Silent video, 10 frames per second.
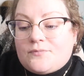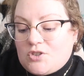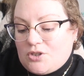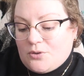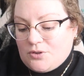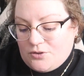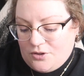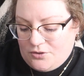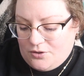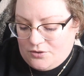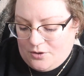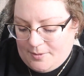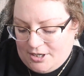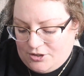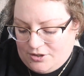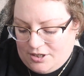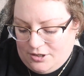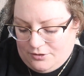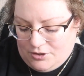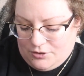so much that
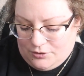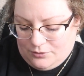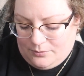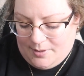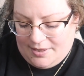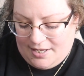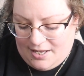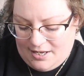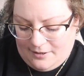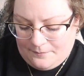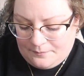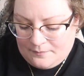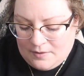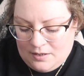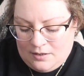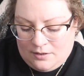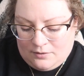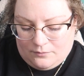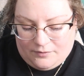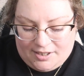you can do with a
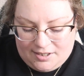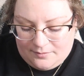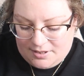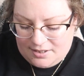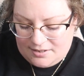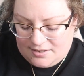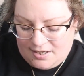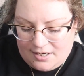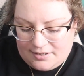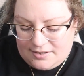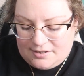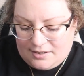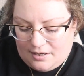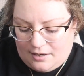reading with these decks.